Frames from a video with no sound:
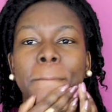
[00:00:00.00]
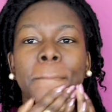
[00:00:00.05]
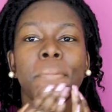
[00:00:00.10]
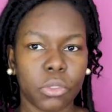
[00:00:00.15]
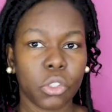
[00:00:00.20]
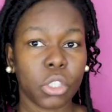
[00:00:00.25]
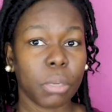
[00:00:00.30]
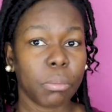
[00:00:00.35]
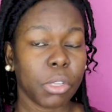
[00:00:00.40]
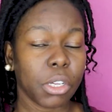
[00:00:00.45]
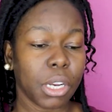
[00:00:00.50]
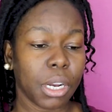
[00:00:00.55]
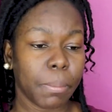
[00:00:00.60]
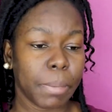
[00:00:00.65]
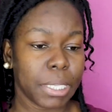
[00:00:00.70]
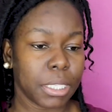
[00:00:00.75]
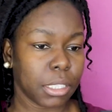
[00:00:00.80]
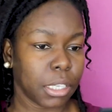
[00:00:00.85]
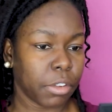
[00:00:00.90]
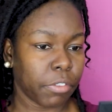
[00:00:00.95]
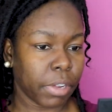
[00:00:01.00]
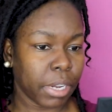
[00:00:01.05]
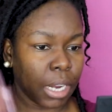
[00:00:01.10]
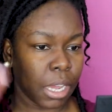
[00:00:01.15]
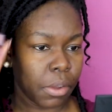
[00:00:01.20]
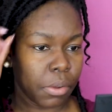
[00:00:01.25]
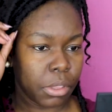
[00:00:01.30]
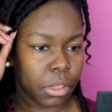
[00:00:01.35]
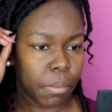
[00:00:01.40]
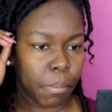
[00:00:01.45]
So I'm looking at my skin right
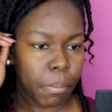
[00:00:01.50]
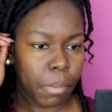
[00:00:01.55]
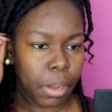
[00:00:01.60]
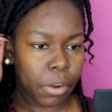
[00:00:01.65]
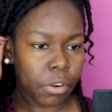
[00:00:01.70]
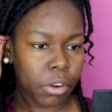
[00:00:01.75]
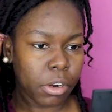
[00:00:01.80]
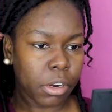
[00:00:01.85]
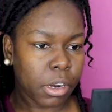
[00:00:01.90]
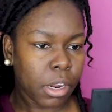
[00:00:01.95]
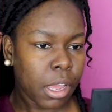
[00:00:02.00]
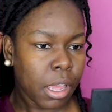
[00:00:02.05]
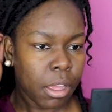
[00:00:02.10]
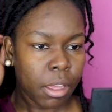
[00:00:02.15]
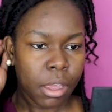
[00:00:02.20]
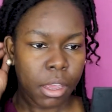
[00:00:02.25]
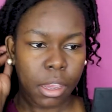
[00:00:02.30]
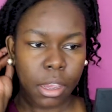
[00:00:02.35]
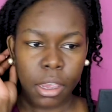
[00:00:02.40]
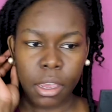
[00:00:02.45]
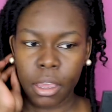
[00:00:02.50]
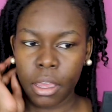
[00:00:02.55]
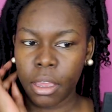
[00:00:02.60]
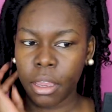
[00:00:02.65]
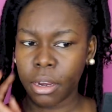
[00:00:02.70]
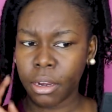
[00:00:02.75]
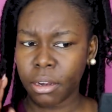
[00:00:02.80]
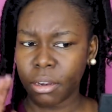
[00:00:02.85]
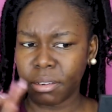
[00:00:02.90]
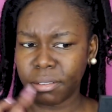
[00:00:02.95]
now in the mirror,
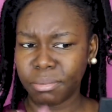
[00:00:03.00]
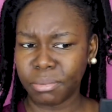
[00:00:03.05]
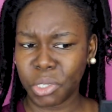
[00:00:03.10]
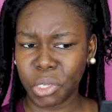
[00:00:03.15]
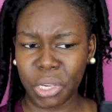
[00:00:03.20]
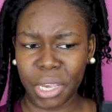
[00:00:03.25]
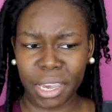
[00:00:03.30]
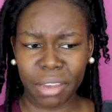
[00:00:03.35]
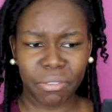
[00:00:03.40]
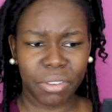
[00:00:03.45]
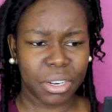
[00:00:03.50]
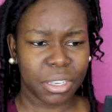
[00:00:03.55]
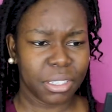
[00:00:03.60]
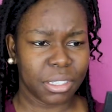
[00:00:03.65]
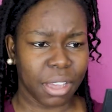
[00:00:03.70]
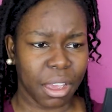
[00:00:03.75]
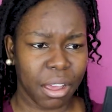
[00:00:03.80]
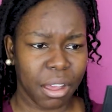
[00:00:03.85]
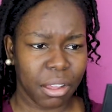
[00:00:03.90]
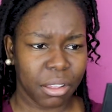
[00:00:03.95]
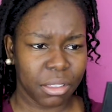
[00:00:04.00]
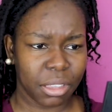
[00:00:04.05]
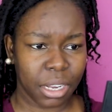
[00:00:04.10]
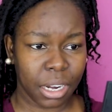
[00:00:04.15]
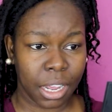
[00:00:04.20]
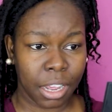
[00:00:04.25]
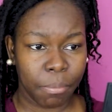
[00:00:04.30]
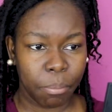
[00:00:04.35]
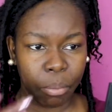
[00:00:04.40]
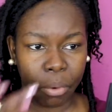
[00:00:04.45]
and you can't really tell that
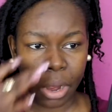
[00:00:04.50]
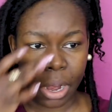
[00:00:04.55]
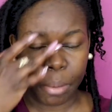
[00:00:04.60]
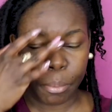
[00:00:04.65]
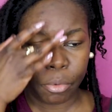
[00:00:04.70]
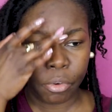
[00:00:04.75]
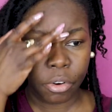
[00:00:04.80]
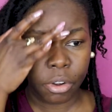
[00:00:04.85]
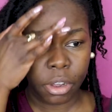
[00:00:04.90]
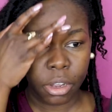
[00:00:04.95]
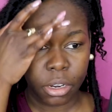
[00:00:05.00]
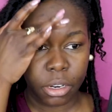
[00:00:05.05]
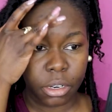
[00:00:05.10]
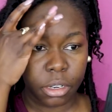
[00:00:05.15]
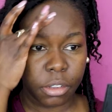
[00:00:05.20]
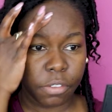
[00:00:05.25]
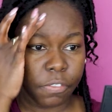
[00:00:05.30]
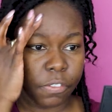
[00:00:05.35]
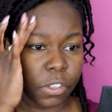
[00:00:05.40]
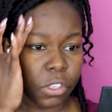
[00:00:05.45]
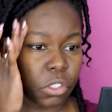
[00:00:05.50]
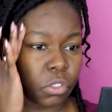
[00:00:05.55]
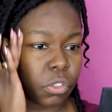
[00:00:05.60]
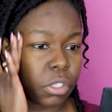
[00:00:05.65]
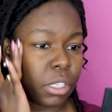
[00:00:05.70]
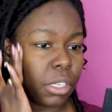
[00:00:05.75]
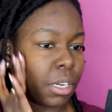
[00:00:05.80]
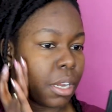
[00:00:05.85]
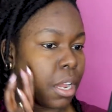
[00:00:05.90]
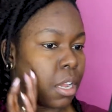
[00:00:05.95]
I have primer on. It feels
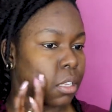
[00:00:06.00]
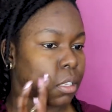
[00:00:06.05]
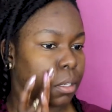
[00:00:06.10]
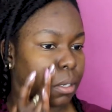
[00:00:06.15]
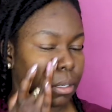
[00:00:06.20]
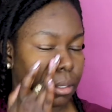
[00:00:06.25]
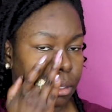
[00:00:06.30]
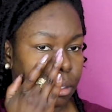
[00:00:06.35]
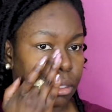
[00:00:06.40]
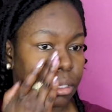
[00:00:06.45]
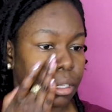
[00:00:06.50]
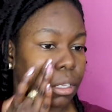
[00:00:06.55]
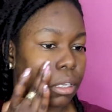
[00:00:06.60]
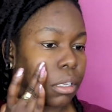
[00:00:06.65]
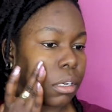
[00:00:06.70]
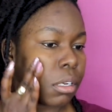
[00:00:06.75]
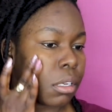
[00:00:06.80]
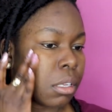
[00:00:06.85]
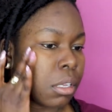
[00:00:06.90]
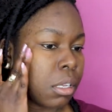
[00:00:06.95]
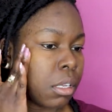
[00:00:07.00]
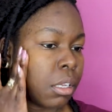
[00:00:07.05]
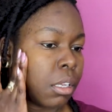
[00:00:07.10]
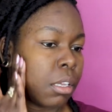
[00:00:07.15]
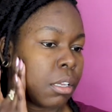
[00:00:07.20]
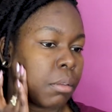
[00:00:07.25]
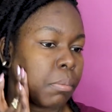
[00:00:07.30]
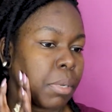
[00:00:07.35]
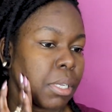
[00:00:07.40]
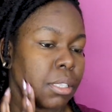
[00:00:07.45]
really nice on the skin.
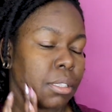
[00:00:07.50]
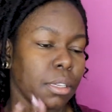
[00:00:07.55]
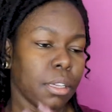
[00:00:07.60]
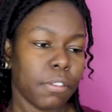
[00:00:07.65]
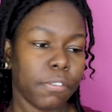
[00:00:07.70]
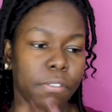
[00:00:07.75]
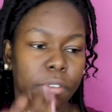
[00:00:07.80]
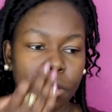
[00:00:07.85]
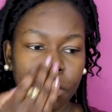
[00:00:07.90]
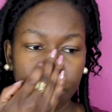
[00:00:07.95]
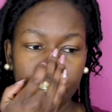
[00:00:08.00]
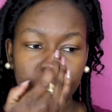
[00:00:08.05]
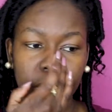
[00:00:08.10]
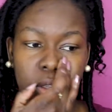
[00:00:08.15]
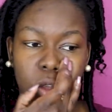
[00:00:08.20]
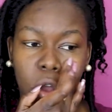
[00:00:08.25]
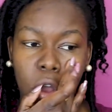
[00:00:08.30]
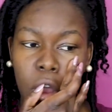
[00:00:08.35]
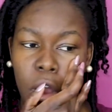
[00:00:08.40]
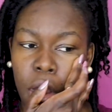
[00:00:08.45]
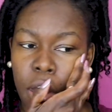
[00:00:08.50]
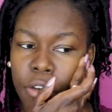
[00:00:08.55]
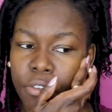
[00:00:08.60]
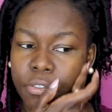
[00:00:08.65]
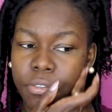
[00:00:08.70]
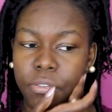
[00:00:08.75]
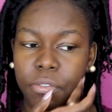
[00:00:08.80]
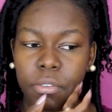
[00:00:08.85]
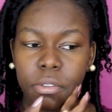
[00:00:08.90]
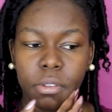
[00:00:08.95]
My skin feels
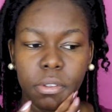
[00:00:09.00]
soft,